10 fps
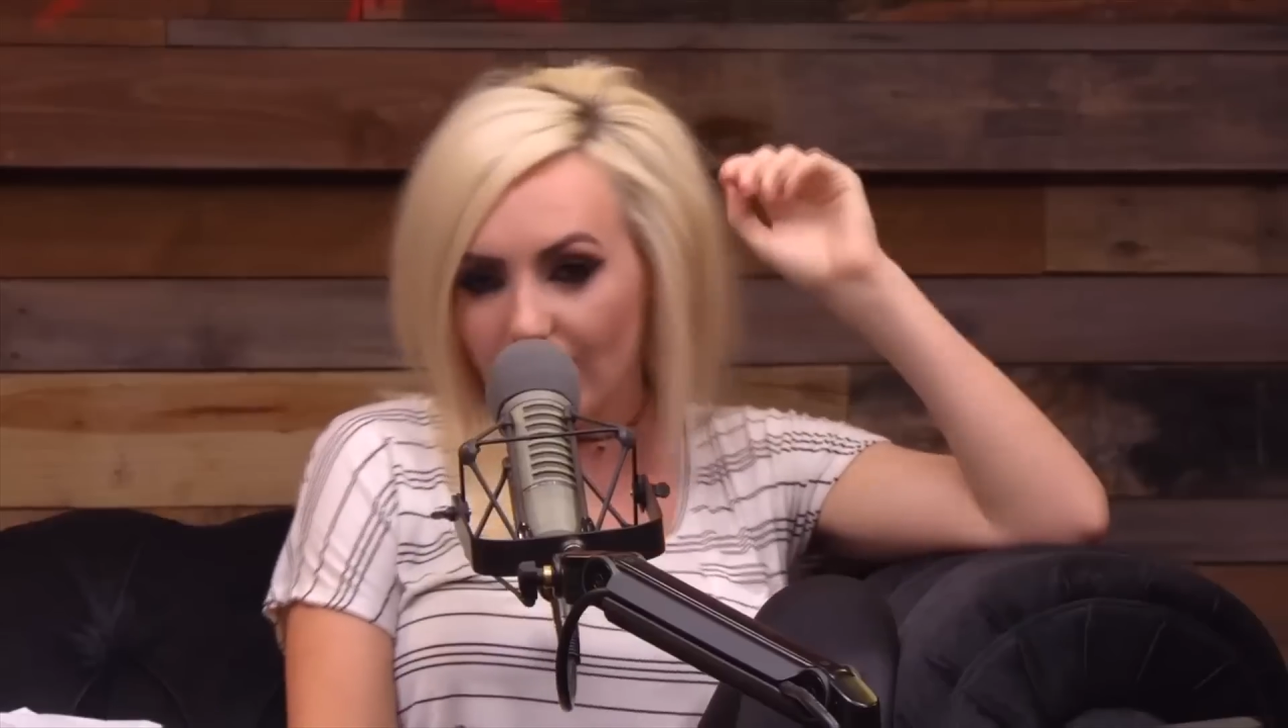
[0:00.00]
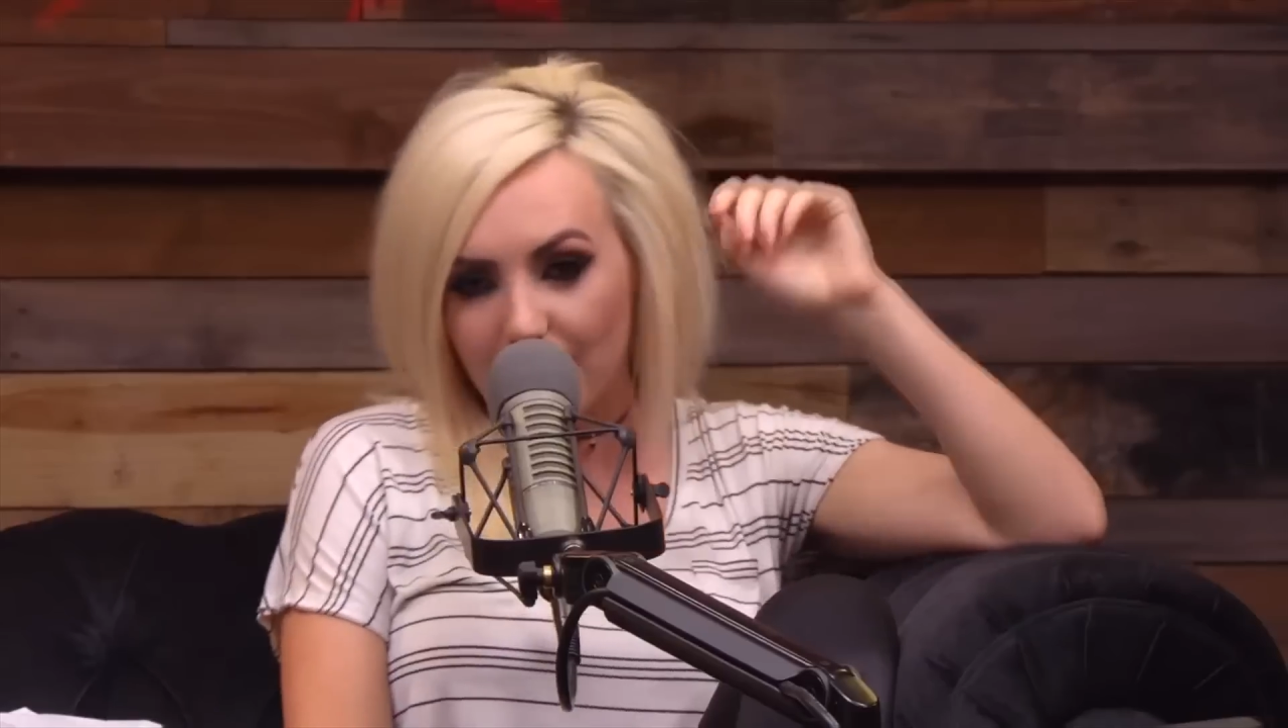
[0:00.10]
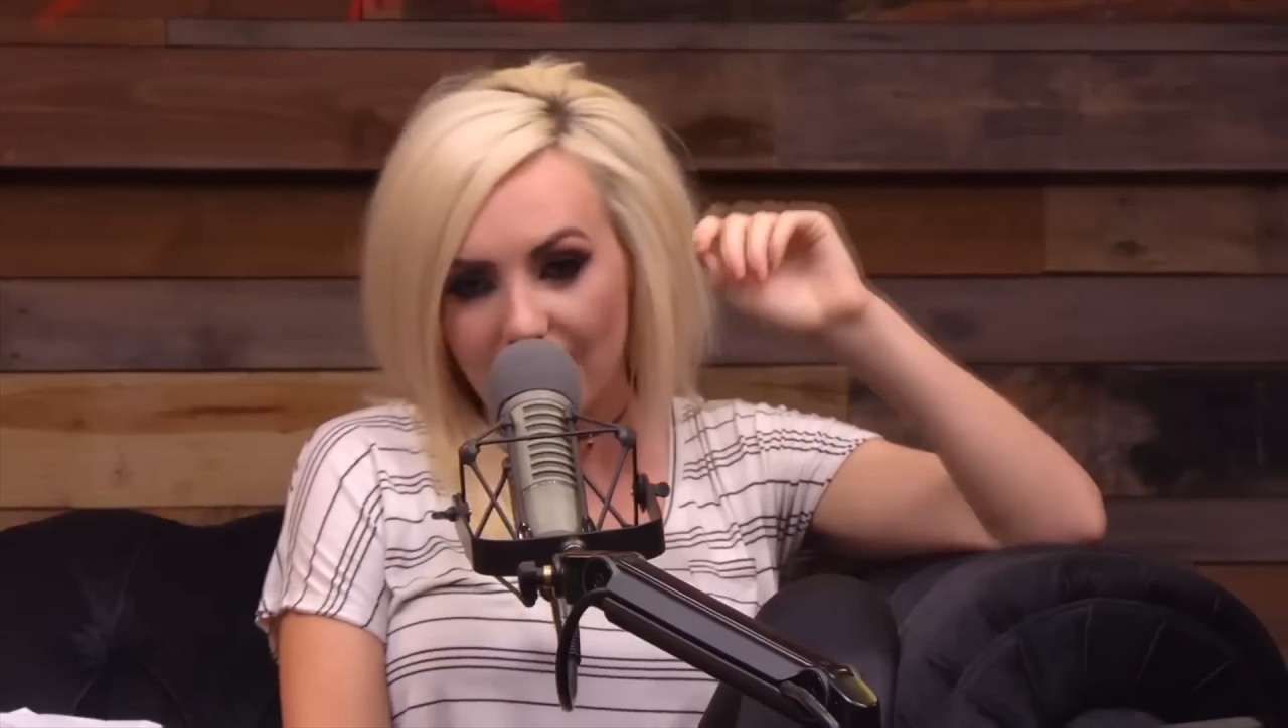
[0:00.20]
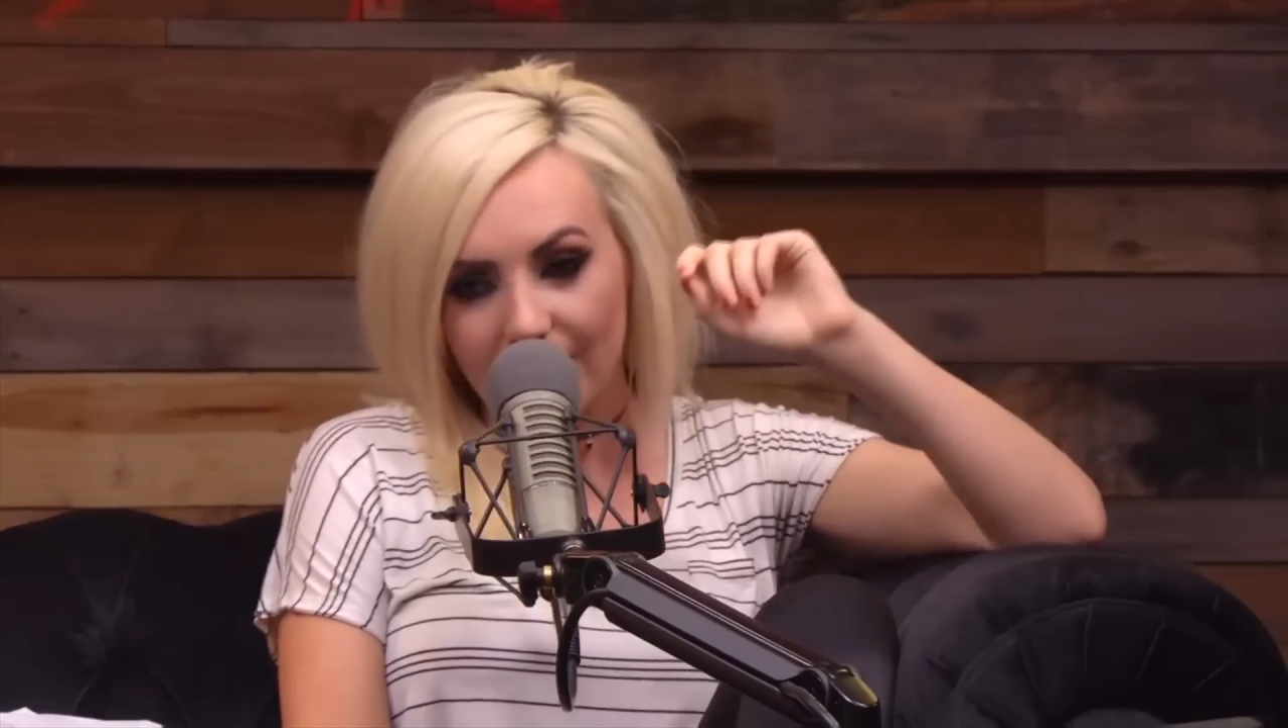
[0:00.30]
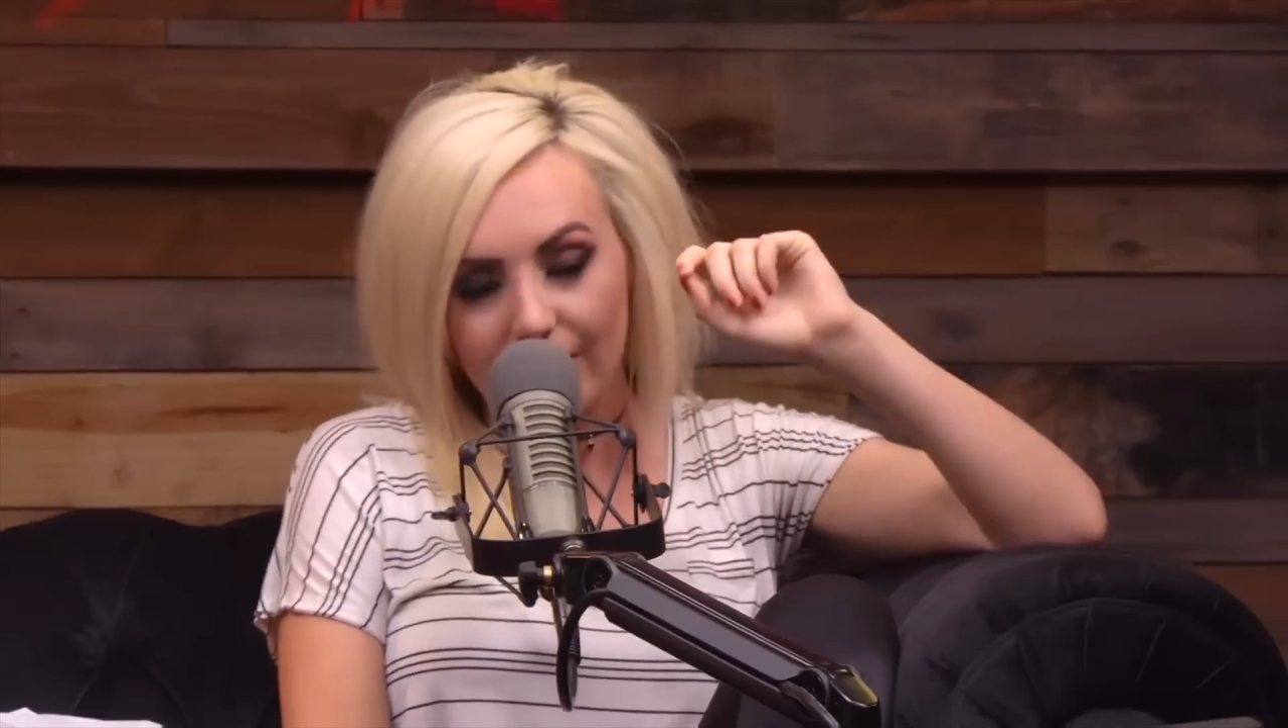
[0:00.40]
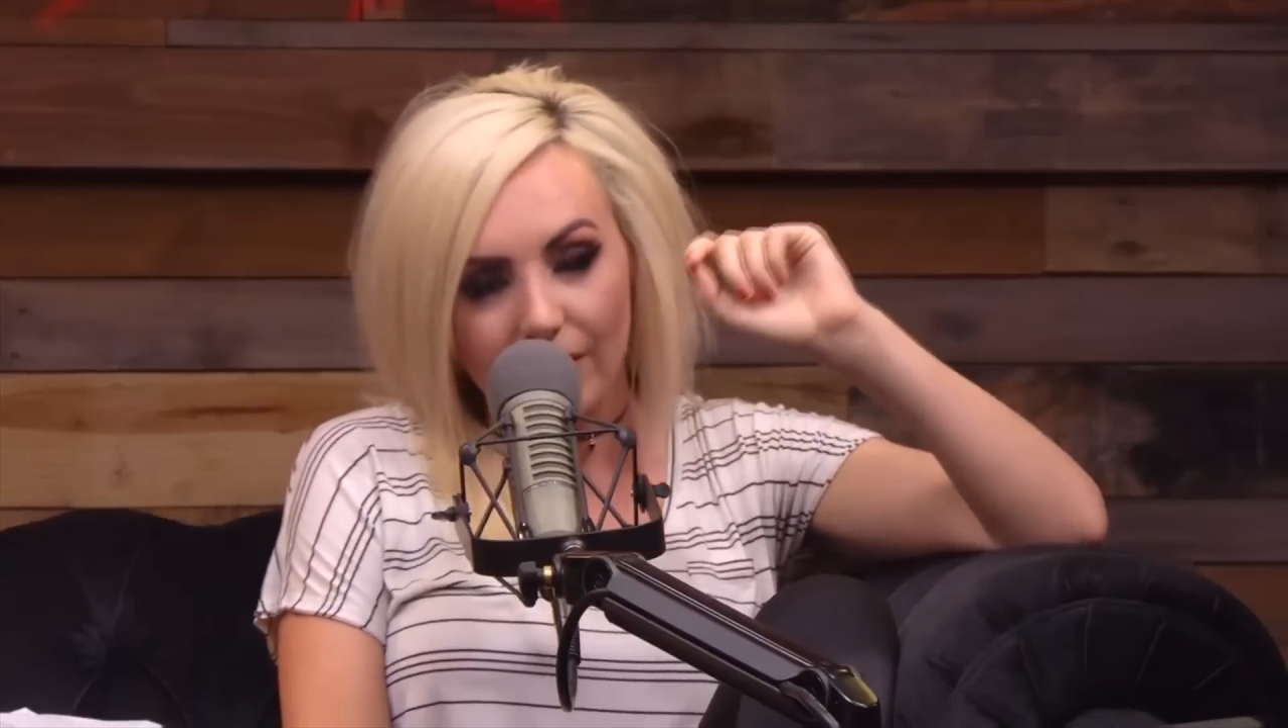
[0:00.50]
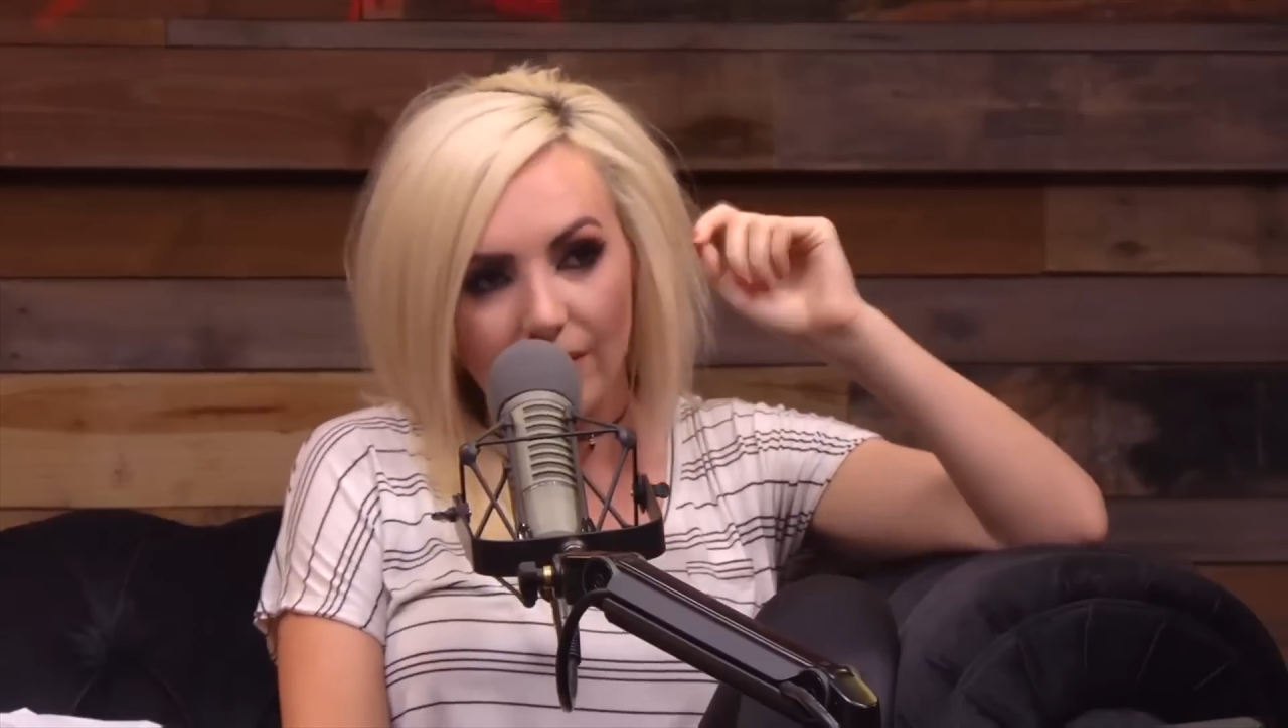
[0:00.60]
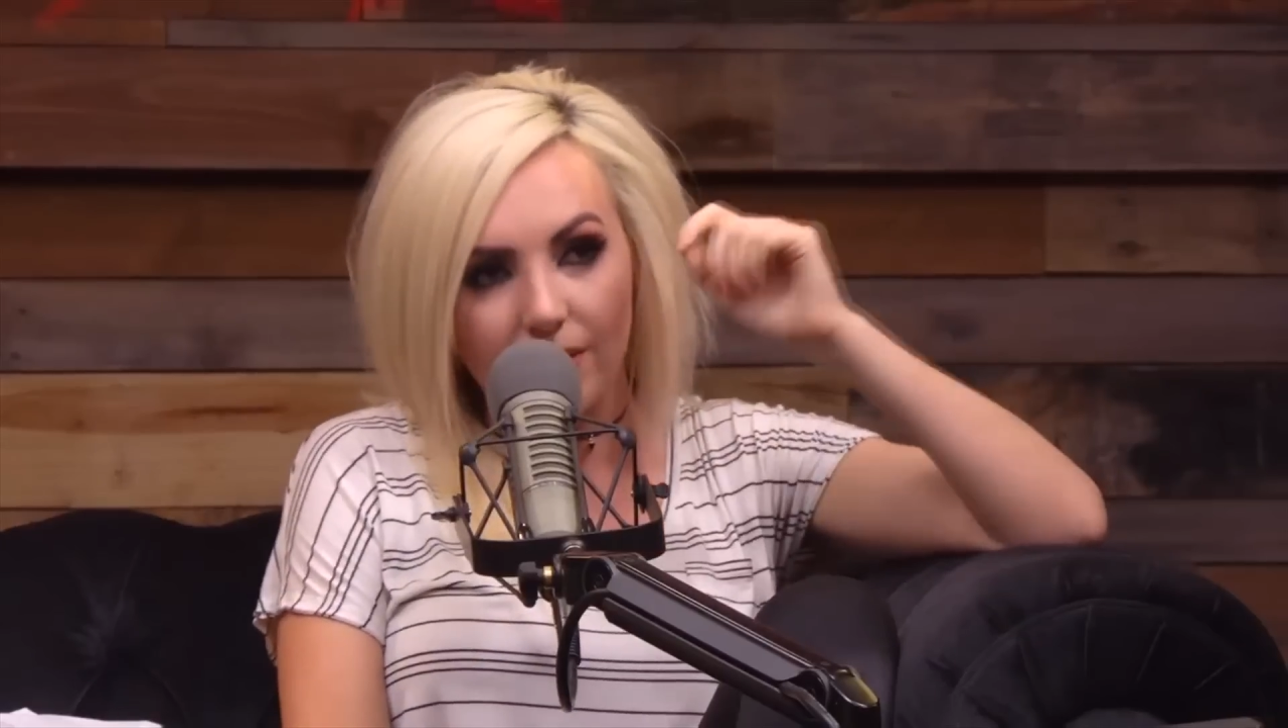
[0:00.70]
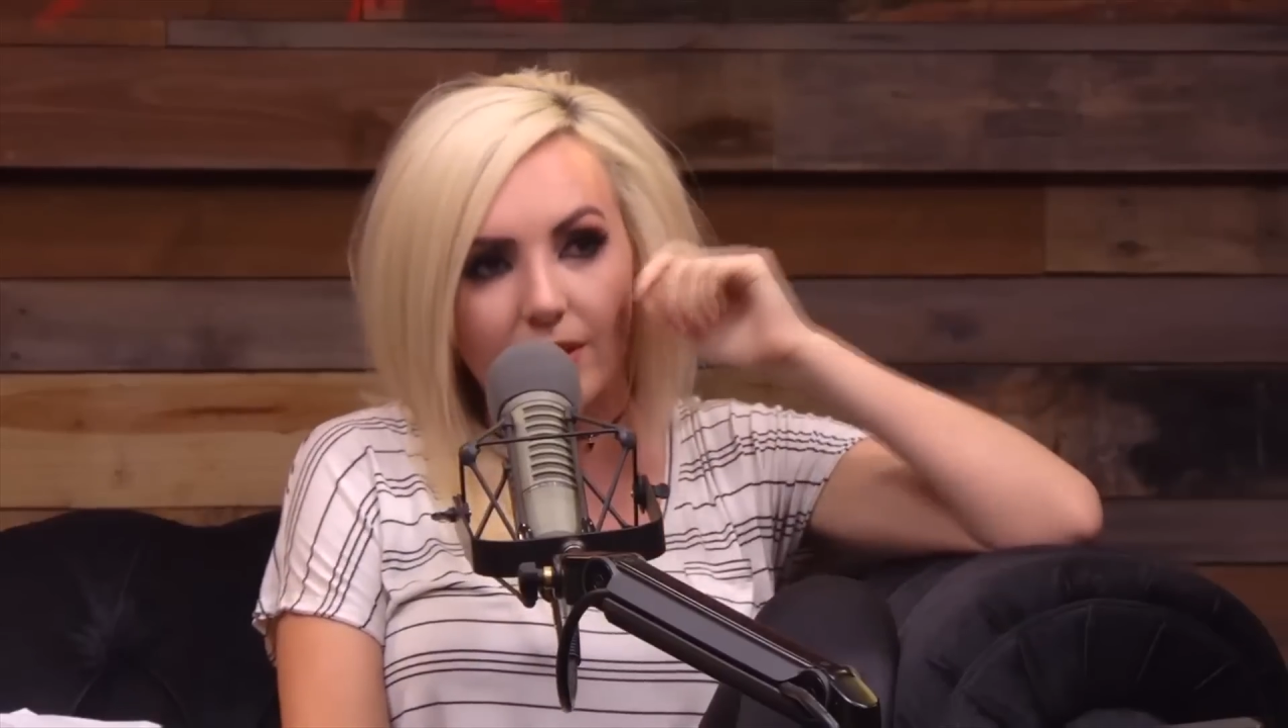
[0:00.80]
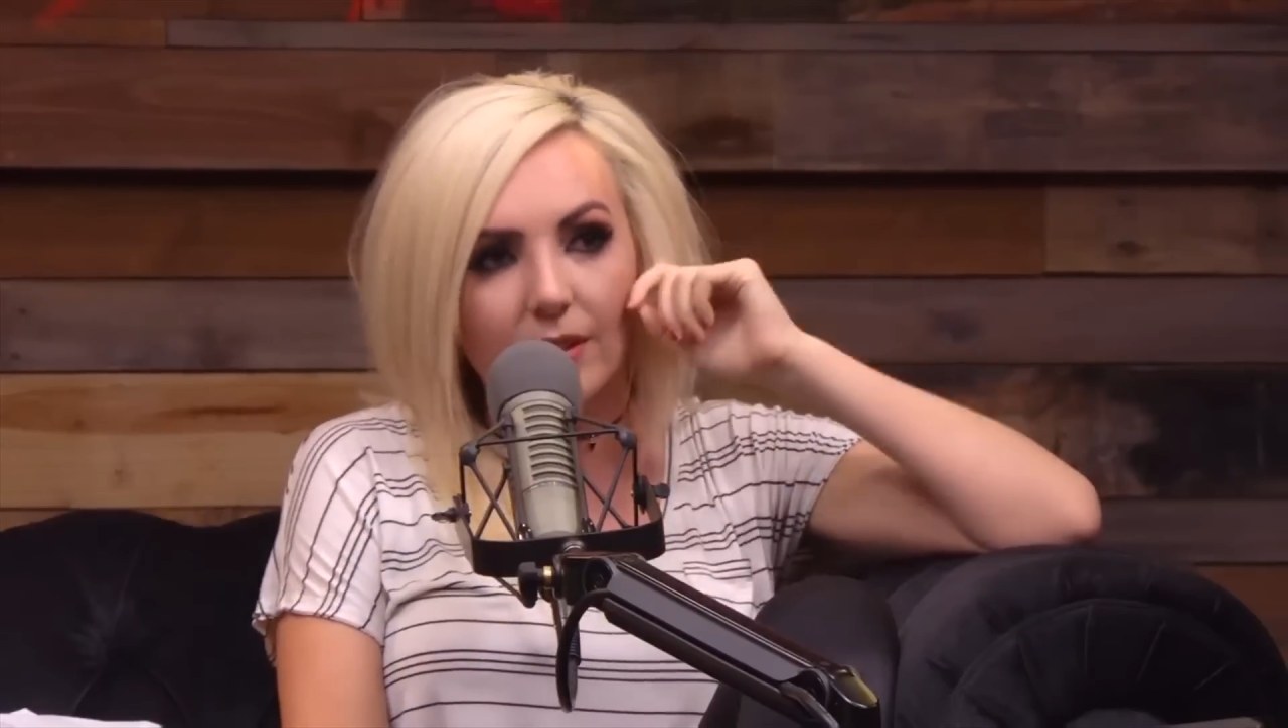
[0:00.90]
I mean, not very
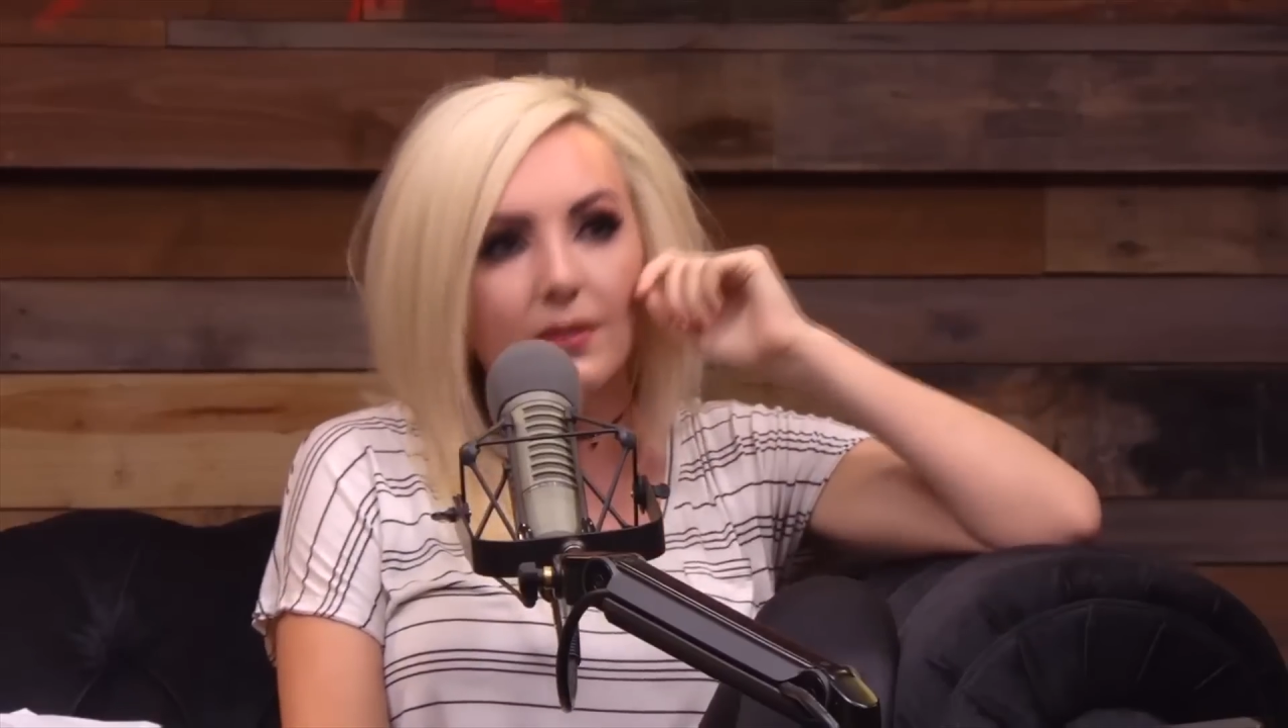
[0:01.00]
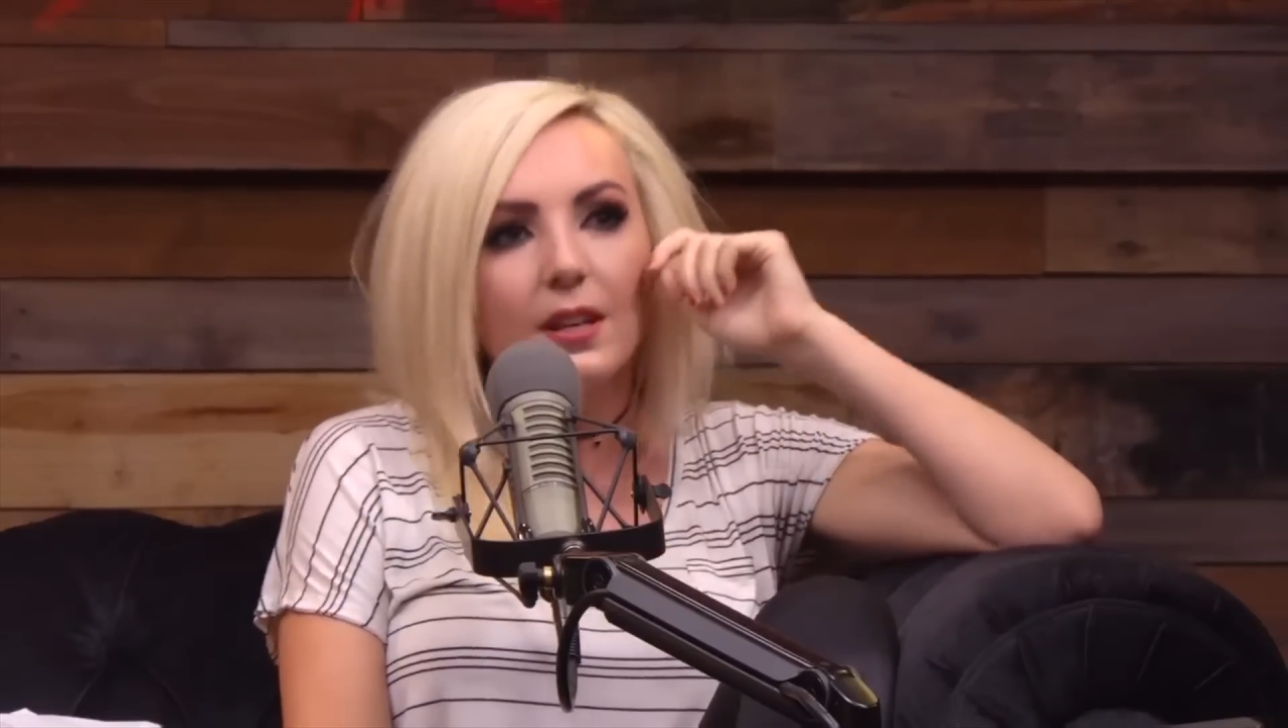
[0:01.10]
good at all.